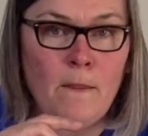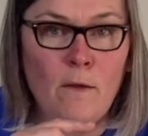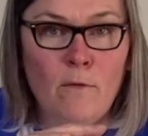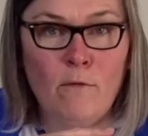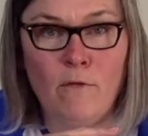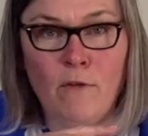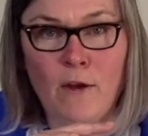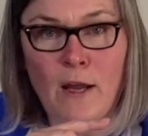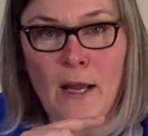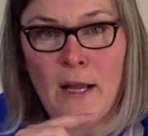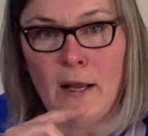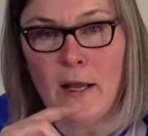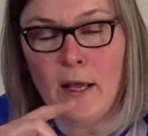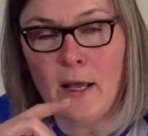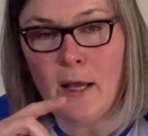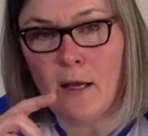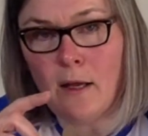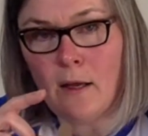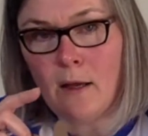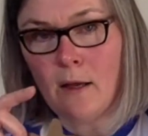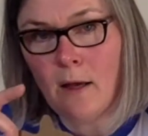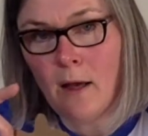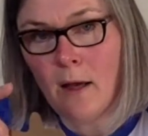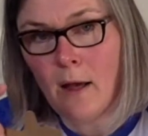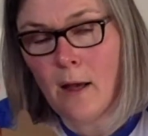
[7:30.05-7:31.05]

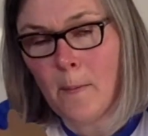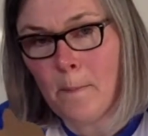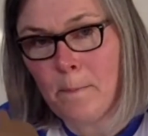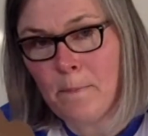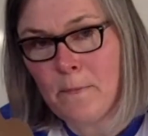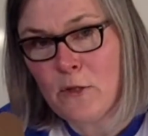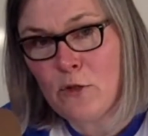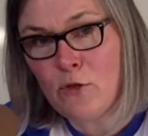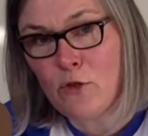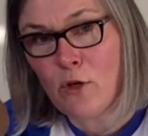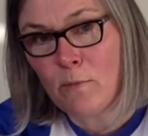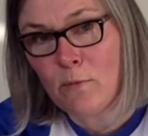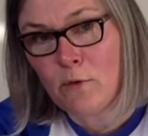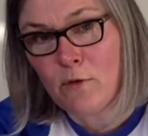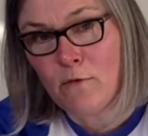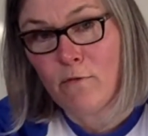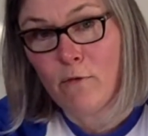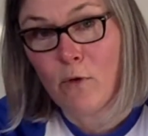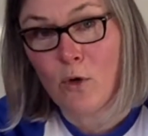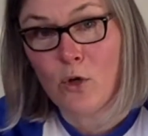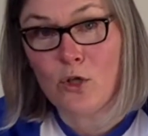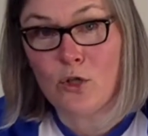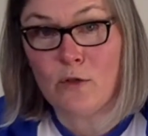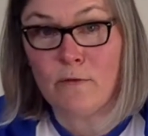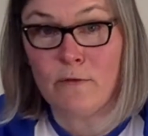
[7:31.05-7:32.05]
varying descriptive
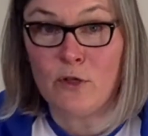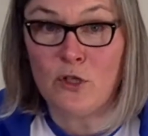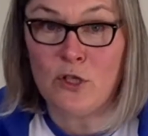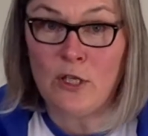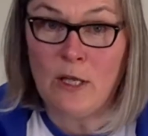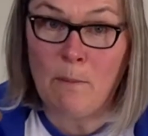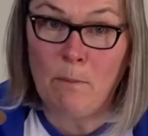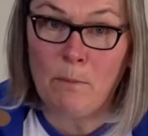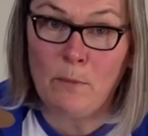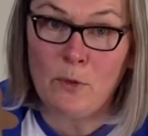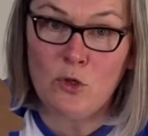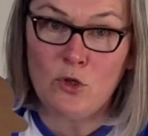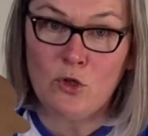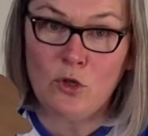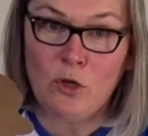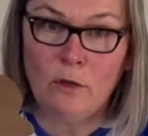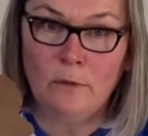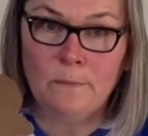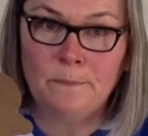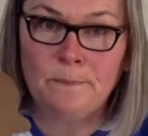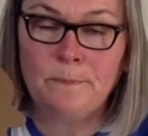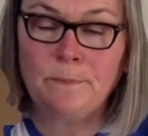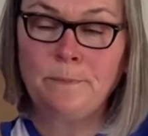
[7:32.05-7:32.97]
words for temperature,